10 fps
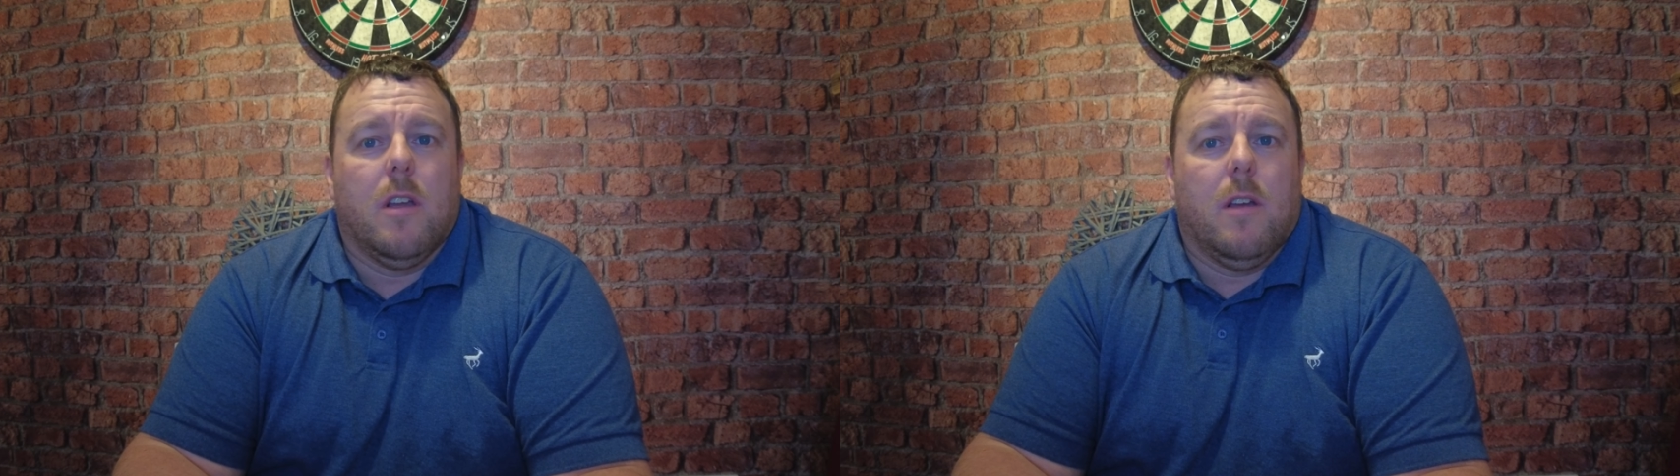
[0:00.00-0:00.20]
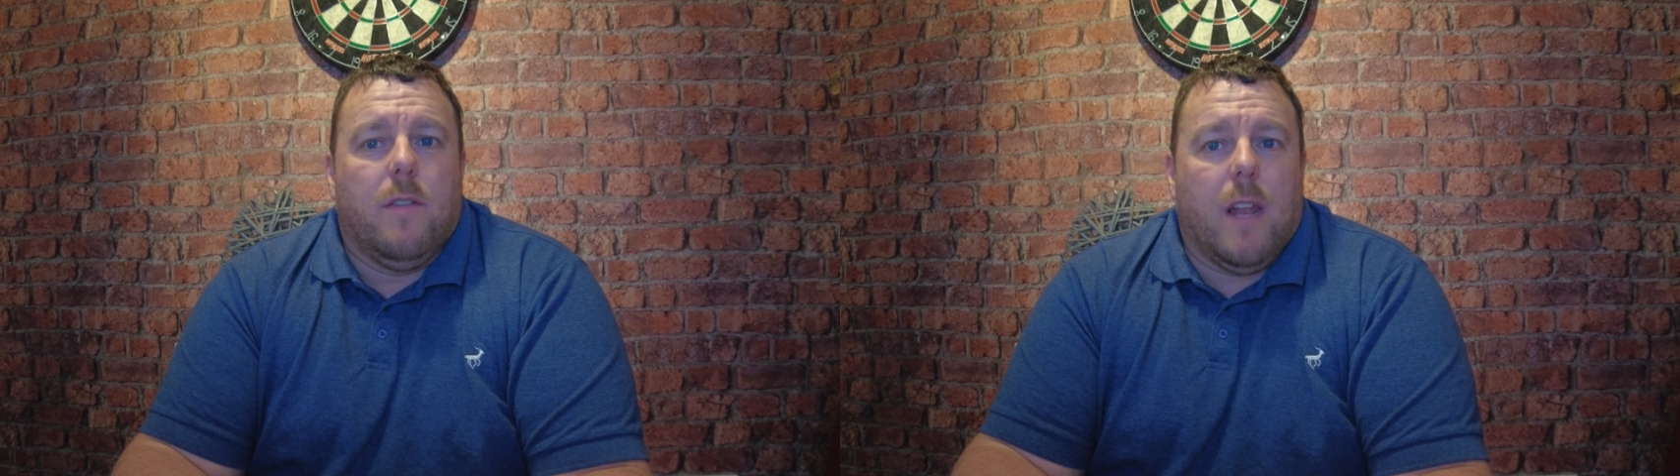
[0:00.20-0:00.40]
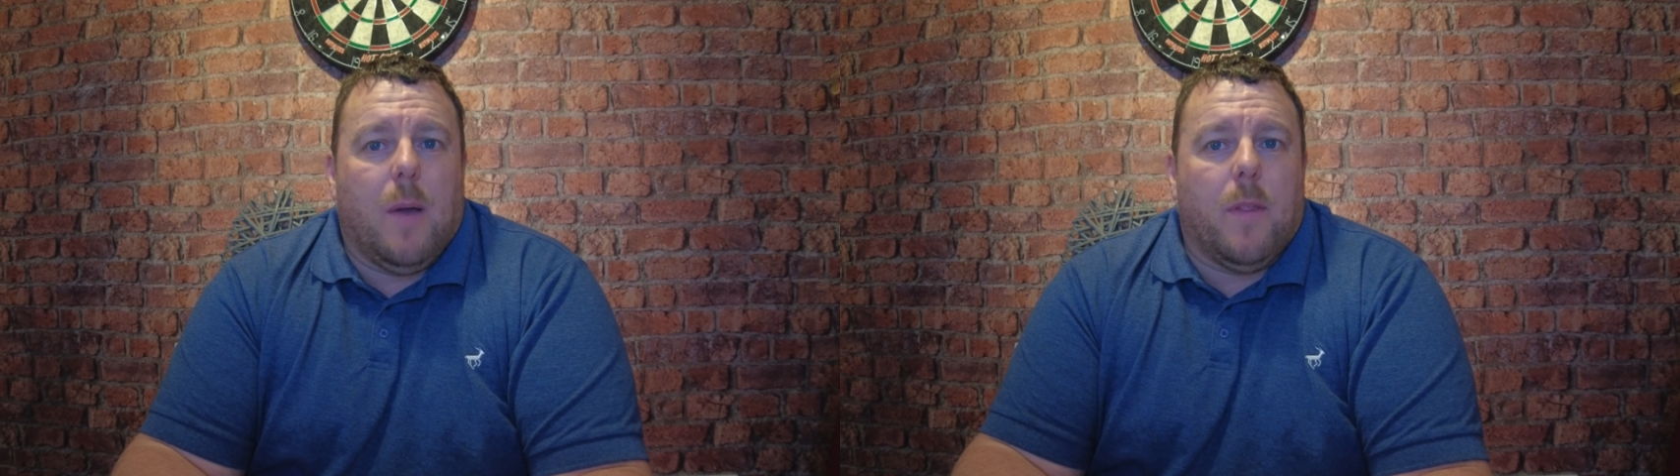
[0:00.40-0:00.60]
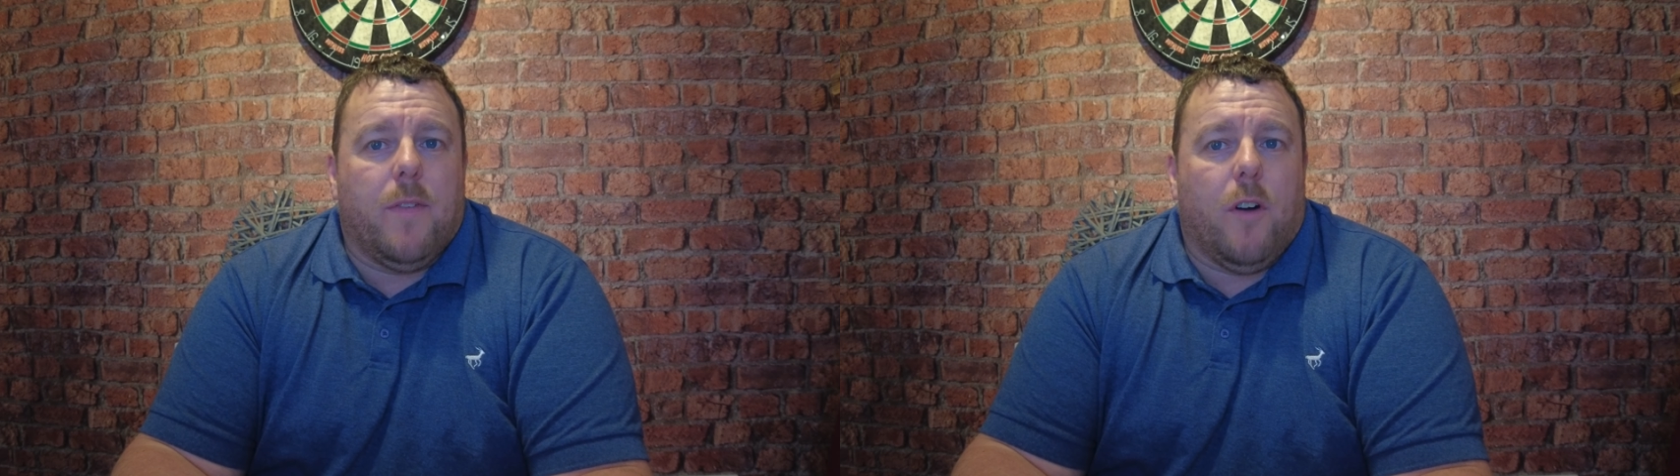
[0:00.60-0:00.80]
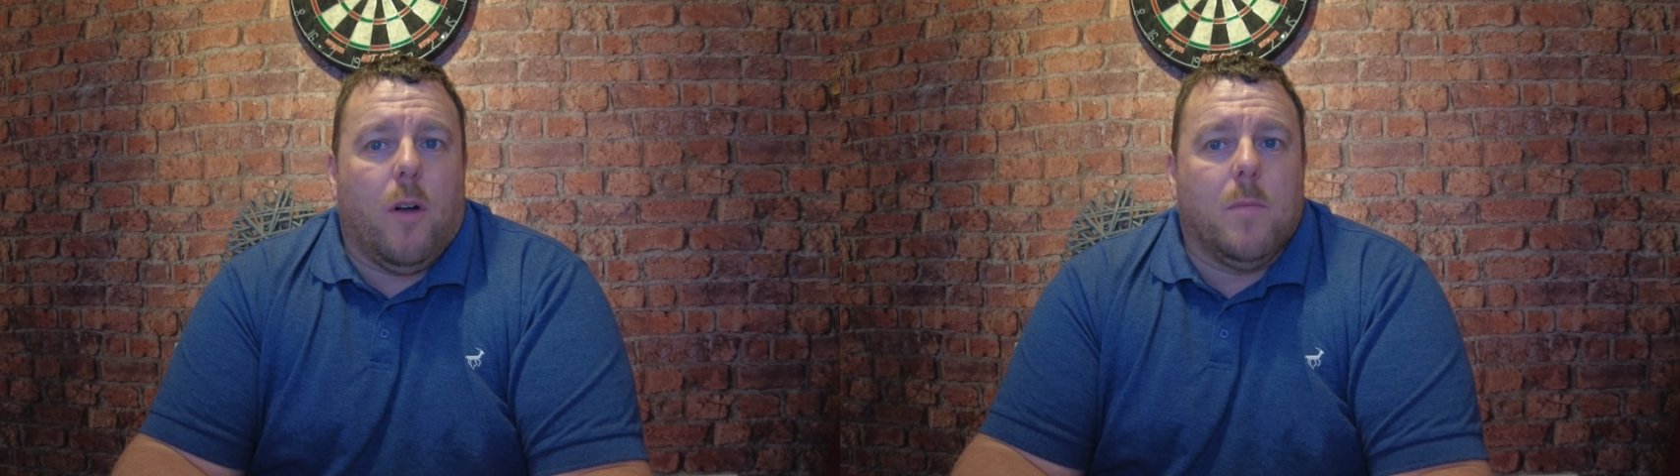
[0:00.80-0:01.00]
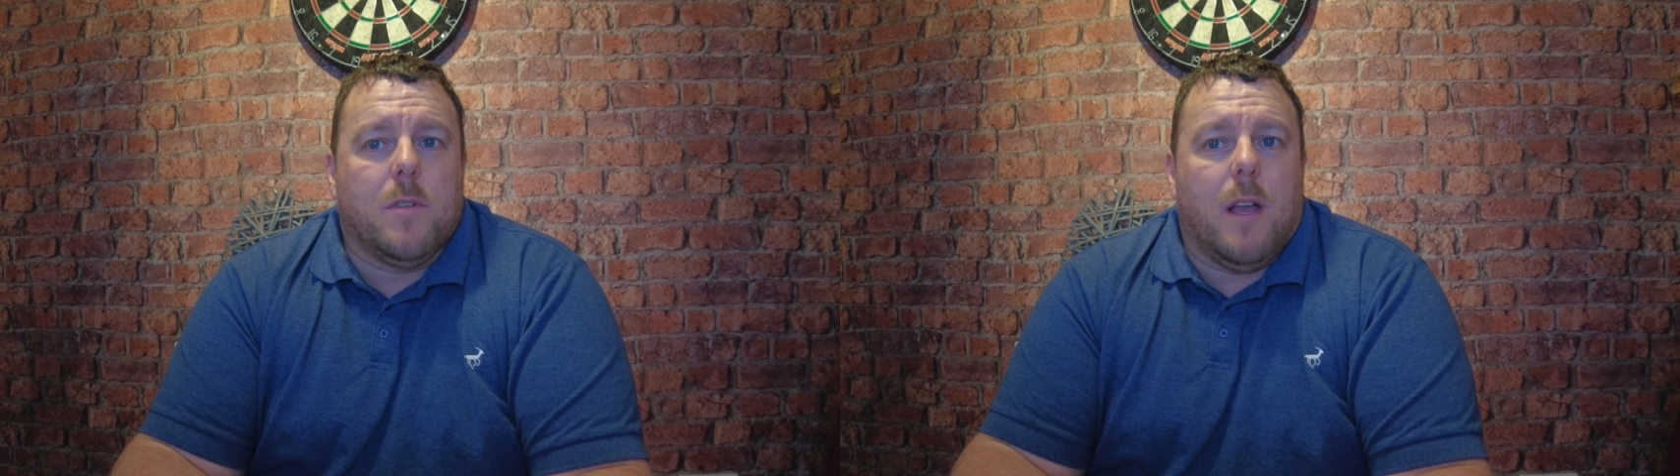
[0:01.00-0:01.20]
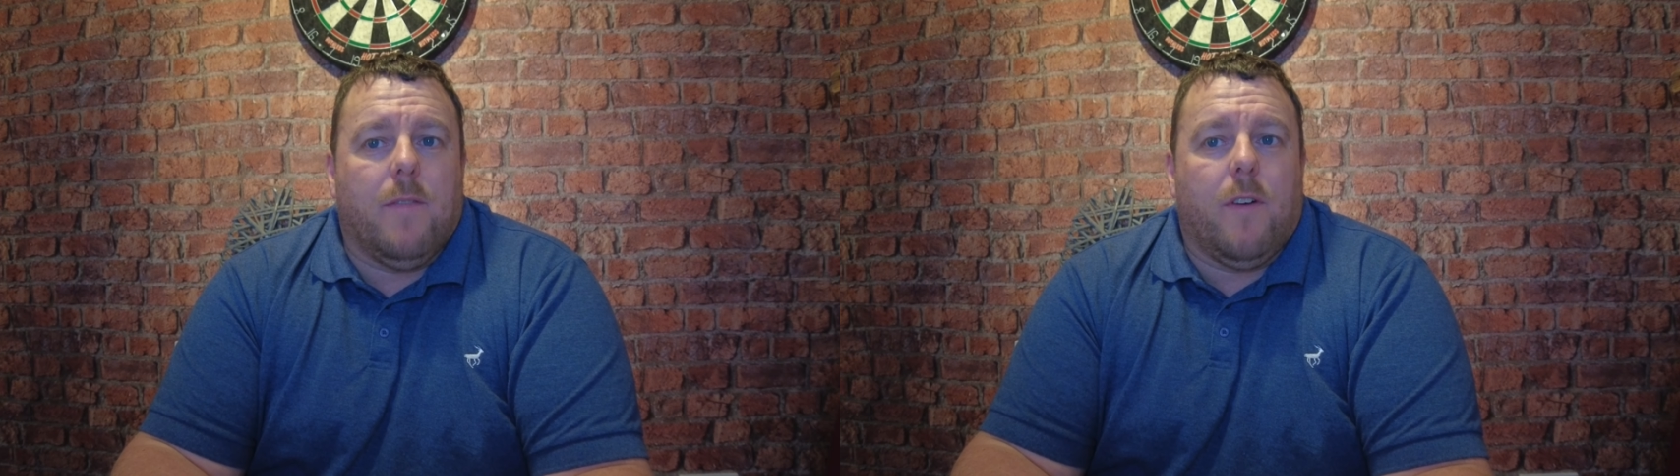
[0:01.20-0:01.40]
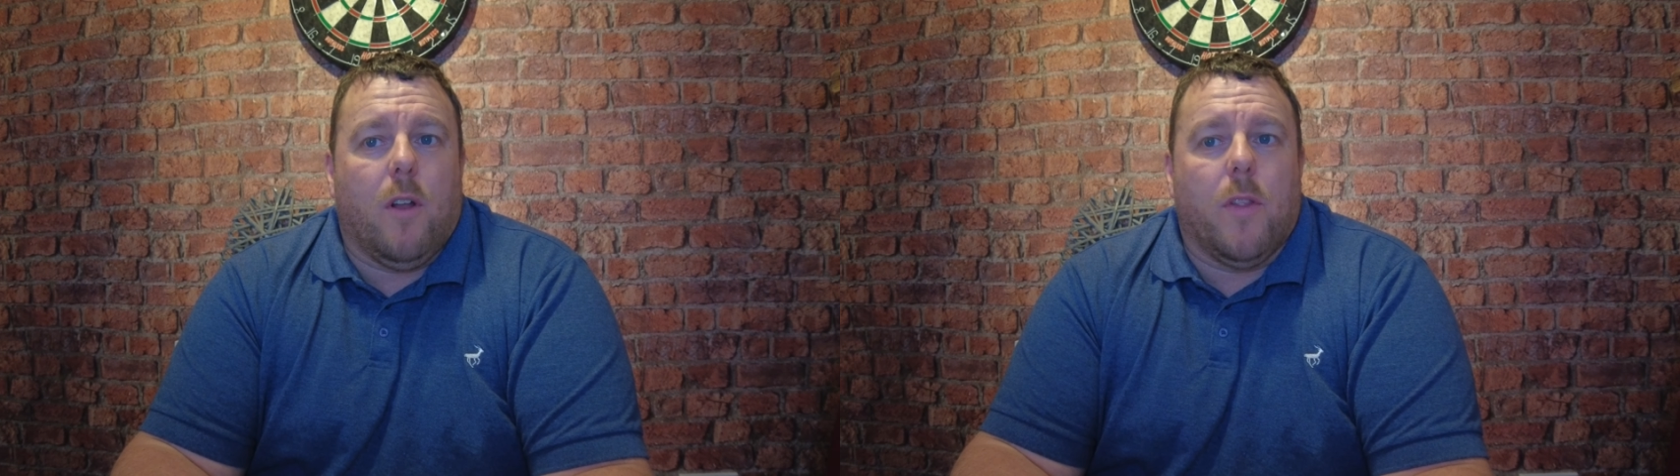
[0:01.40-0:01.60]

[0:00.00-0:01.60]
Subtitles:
fill out the forms and follow